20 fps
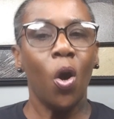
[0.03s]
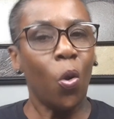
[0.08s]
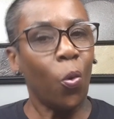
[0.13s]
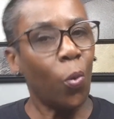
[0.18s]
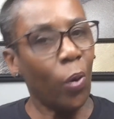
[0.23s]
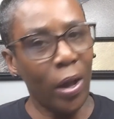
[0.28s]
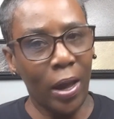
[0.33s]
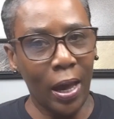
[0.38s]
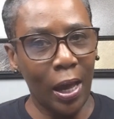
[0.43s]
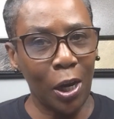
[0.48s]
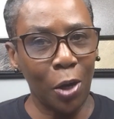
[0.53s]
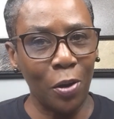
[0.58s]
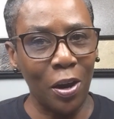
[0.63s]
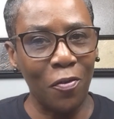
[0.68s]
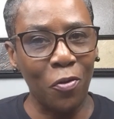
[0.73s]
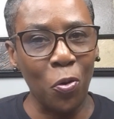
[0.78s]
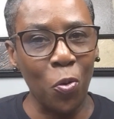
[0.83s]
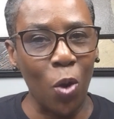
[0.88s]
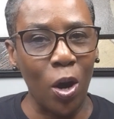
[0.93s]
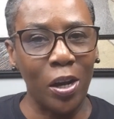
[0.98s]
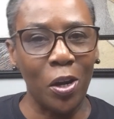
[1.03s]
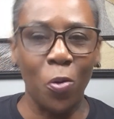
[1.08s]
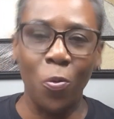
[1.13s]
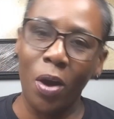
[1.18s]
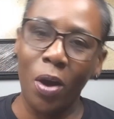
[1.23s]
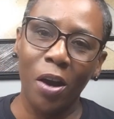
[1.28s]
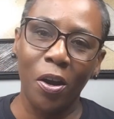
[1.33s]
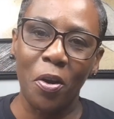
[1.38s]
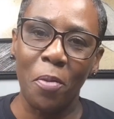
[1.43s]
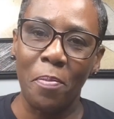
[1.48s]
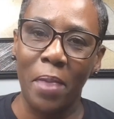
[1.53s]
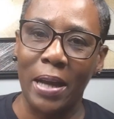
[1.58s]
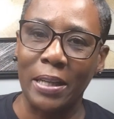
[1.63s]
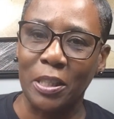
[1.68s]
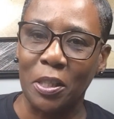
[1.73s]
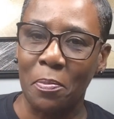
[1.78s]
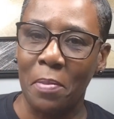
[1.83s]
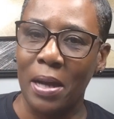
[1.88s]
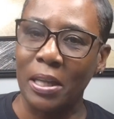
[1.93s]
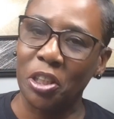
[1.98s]
Well, hello everyone and welcome
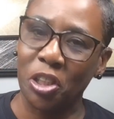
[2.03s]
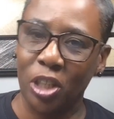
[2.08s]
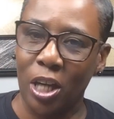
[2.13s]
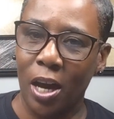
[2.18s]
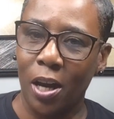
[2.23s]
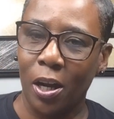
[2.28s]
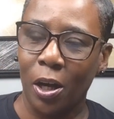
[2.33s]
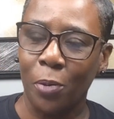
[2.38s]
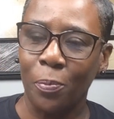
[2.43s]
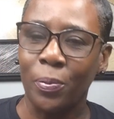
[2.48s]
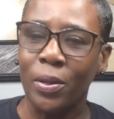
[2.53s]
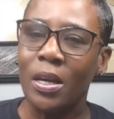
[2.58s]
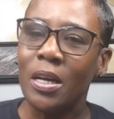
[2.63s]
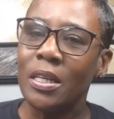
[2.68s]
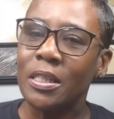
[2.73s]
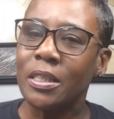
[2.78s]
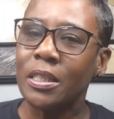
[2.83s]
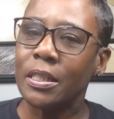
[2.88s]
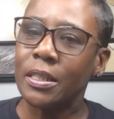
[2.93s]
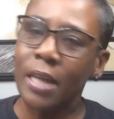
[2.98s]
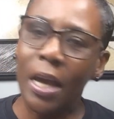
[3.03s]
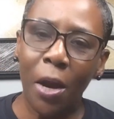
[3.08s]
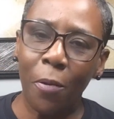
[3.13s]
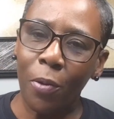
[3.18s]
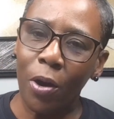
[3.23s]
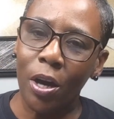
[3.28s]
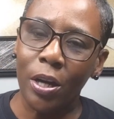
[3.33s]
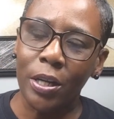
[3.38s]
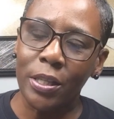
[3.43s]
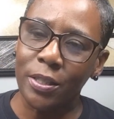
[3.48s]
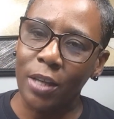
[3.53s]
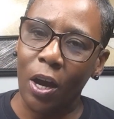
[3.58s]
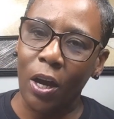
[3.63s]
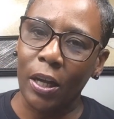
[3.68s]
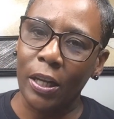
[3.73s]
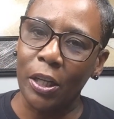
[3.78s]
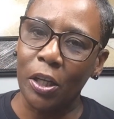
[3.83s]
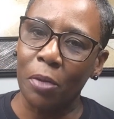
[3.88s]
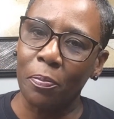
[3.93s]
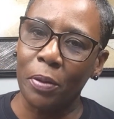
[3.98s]
back to my channel. Today we're going to talk
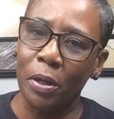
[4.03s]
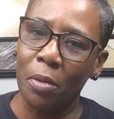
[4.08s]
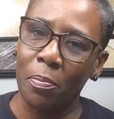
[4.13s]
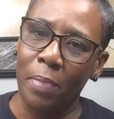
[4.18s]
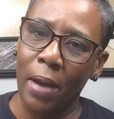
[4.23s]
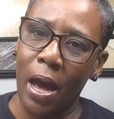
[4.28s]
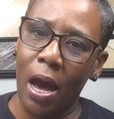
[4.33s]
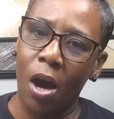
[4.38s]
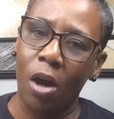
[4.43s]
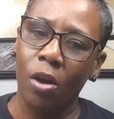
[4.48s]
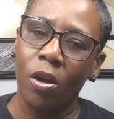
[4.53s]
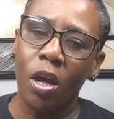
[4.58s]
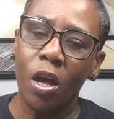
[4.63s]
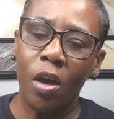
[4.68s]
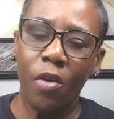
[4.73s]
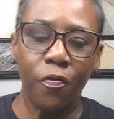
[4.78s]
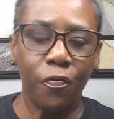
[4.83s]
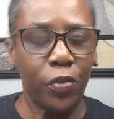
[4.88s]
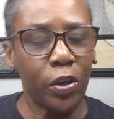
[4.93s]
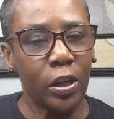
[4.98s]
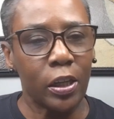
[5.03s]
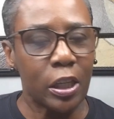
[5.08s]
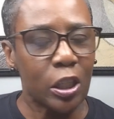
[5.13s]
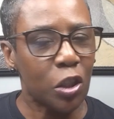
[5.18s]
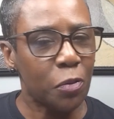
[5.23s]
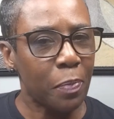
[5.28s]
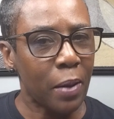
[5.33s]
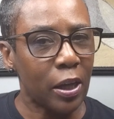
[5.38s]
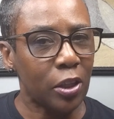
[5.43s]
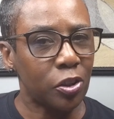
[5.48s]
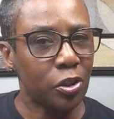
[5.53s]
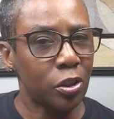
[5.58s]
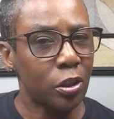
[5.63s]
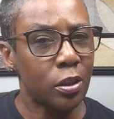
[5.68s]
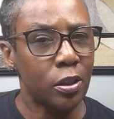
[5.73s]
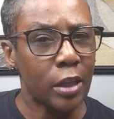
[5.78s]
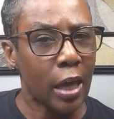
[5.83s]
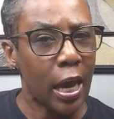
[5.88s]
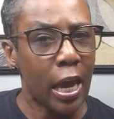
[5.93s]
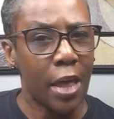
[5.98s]
a little bit about field
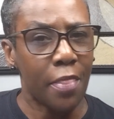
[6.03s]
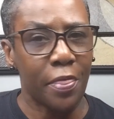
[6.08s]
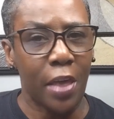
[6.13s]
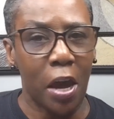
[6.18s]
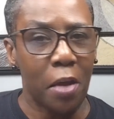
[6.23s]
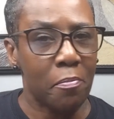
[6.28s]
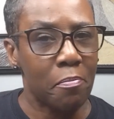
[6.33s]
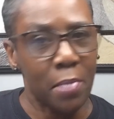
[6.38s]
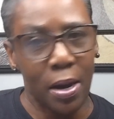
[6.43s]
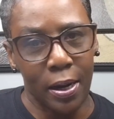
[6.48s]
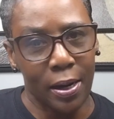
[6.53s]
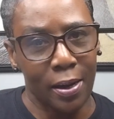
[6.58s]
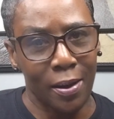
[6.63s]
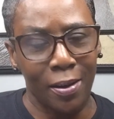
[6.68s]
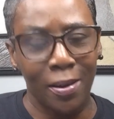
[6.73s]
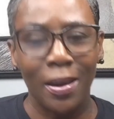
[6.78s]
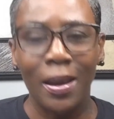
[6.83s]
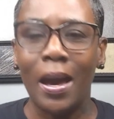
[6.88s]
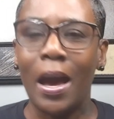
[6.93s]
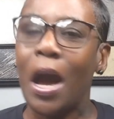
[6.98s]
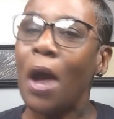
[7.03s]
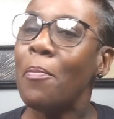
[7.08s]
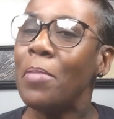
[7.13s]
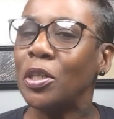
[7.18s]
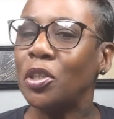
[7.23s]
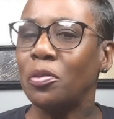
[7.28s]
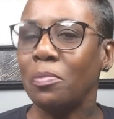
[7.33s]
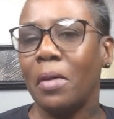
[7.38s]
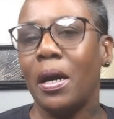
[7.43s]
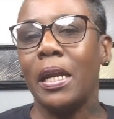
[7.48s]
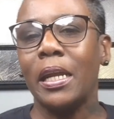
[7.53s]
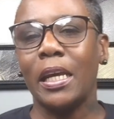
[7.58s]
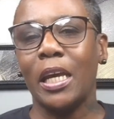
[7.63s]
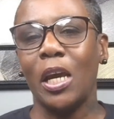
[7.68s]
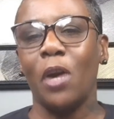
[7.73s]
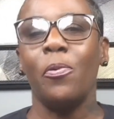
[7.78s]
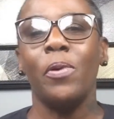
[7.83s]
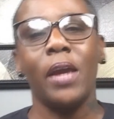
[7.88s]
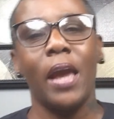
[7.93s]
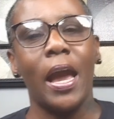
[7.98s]
inspections and that money. How much money
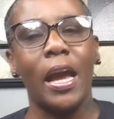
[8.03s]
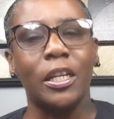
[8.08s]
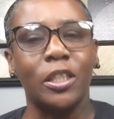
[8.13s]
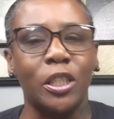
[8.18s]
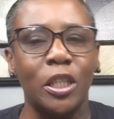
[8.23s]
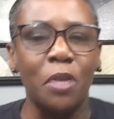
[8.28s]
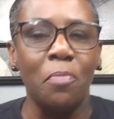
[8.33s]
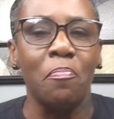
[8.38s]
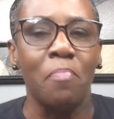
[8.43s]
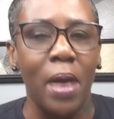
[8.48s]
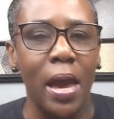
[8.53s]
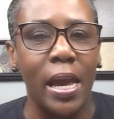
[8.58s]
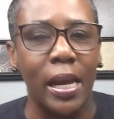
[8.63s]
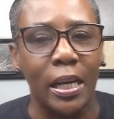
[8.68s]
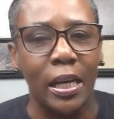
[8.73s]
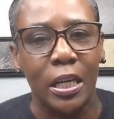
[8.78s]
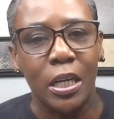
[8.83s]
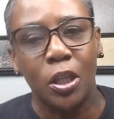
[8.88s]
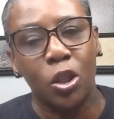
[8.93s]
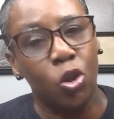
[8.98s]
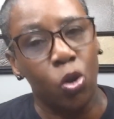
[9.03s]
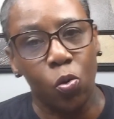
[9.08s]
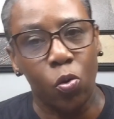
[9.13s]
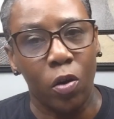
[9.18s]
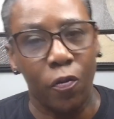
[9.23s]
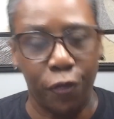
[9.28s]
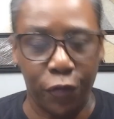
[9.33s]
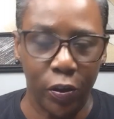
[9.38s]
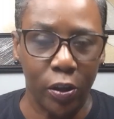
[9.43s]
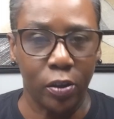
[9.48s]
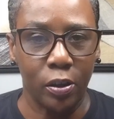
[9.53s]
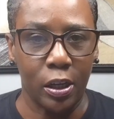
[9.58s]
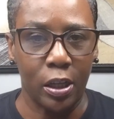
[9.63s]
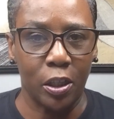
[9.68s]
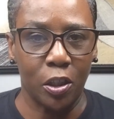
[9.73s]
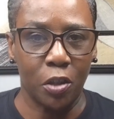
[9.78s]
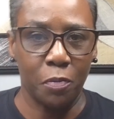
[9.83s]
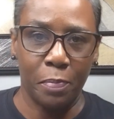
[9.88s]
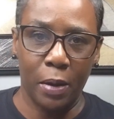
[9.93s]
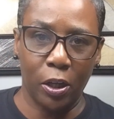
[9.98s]
can we actually make doing field
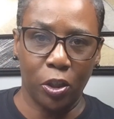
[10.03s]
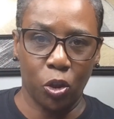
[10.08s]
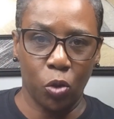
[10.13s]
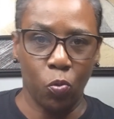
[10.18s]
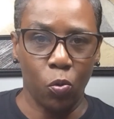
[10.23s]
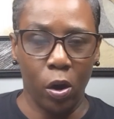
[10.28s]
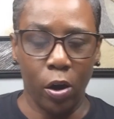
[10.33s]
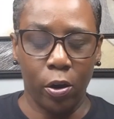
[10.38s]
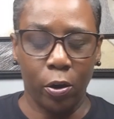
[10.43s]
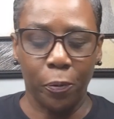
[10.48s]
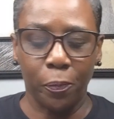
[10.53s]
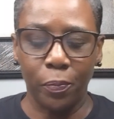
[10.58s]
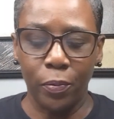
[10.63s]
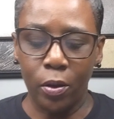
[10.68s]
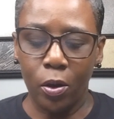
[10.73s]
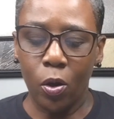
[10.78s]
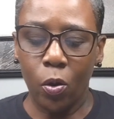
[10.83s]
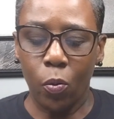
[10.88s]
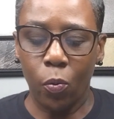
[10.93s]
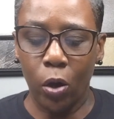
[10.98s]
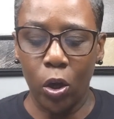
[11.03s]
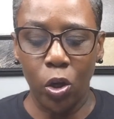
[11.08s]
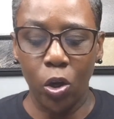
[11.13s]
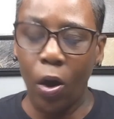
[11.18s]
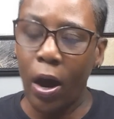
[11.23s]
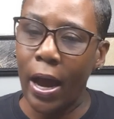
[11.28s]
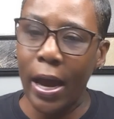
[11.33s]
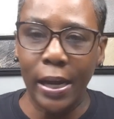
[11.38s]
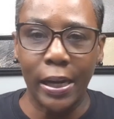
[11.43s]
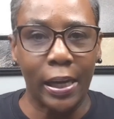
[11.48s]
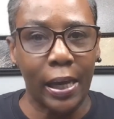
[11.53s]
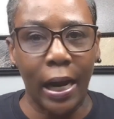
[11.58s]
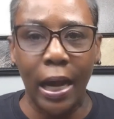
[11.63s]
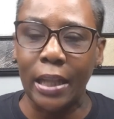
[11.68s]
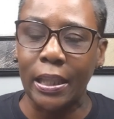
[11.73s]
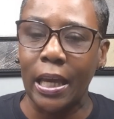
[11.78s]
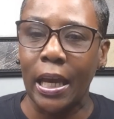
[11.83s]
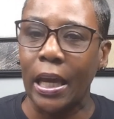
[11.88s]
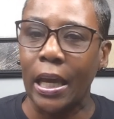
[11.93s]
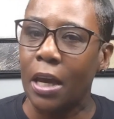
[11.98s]
inspection work? Well, I had to get
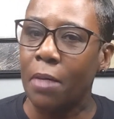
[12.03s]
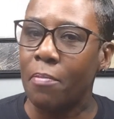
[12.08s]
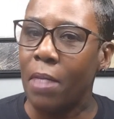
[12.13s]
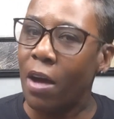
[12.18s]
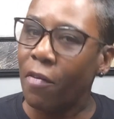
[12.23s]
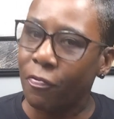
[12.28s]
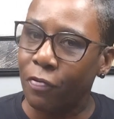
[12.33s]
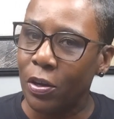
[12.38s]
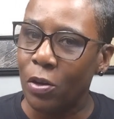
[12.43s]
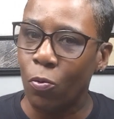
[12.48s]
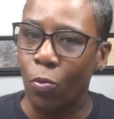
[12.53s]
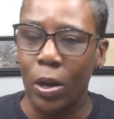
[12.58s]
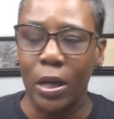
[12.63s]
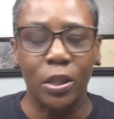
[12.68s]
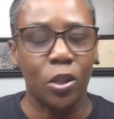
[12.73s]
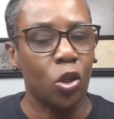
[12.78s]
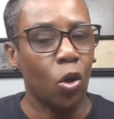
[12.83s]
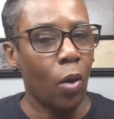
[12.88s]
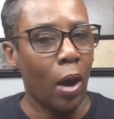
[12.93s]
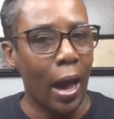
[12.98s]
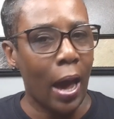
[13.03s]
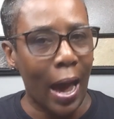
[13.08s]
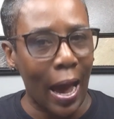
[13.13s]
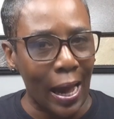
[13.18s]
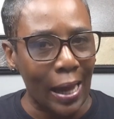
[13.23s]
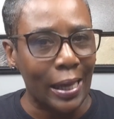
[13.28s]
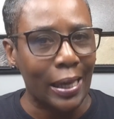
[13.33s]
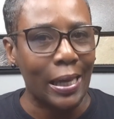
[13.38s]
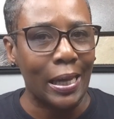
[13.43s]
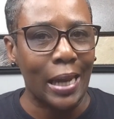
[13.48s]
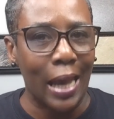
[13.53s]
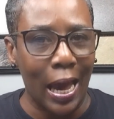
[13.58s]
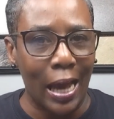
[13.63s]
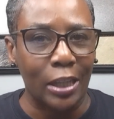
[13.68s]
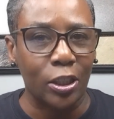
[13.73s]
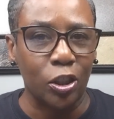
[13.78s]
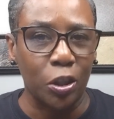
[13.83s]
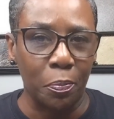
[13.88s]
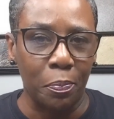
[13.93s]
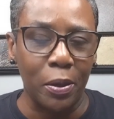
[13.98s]
out there and get my feet wet so I can
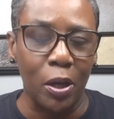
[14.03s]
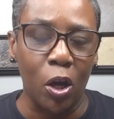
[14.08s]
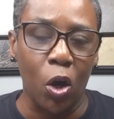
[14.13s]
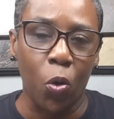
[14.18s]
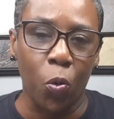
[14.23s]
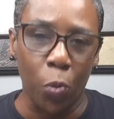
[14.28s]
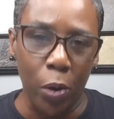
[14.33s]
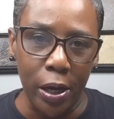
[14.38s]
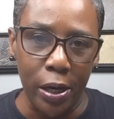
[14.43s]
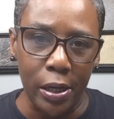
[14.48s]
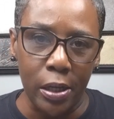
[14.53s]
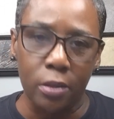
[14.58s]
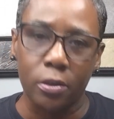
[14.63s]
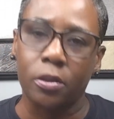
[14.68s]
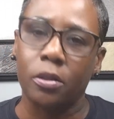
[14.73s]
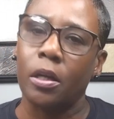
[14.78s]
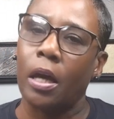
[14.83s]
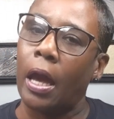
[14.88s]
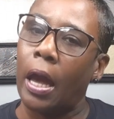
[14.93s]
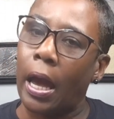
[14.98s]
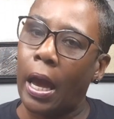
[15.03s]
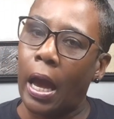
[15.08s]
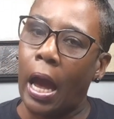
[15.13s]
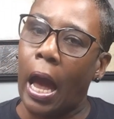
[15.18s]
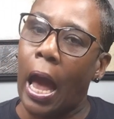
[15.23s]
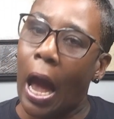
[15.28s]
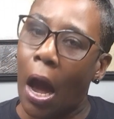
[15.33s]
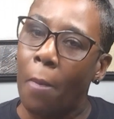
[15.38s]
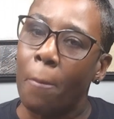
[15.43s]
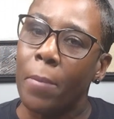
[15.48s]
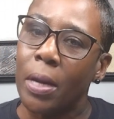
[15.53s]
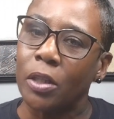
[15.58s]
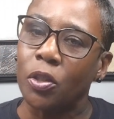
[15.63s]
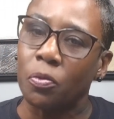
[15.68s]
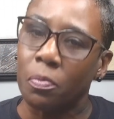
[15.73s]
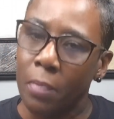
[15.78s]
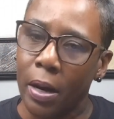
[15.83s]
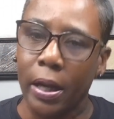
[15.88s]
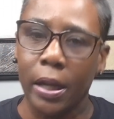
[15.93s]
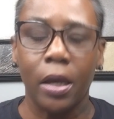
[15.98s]
actually be a witness to how
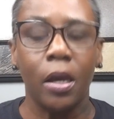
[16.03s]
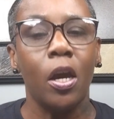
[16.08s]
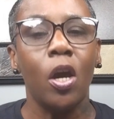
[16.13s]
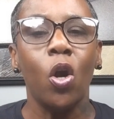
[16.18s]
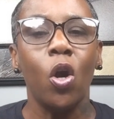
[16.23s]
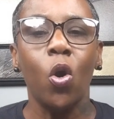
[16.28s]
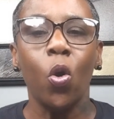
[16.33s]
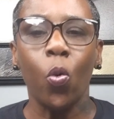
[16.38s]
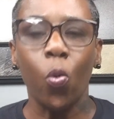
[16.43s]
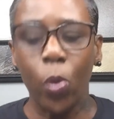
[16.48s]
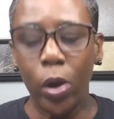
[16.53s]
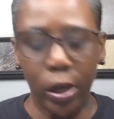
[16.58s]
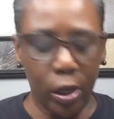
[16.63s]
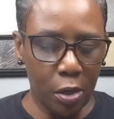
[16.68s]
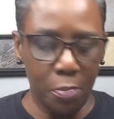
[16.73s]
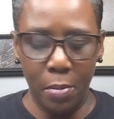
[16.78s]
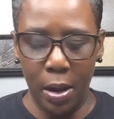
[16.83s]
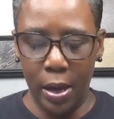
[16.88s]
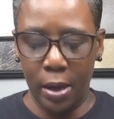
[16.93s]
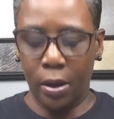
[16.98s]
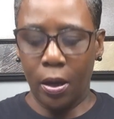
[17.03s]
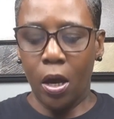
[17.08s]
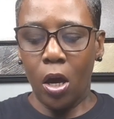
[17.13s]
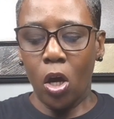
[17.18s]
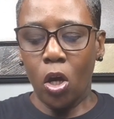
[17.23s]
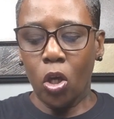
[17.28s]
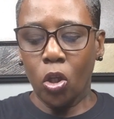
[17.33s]
much money we can make.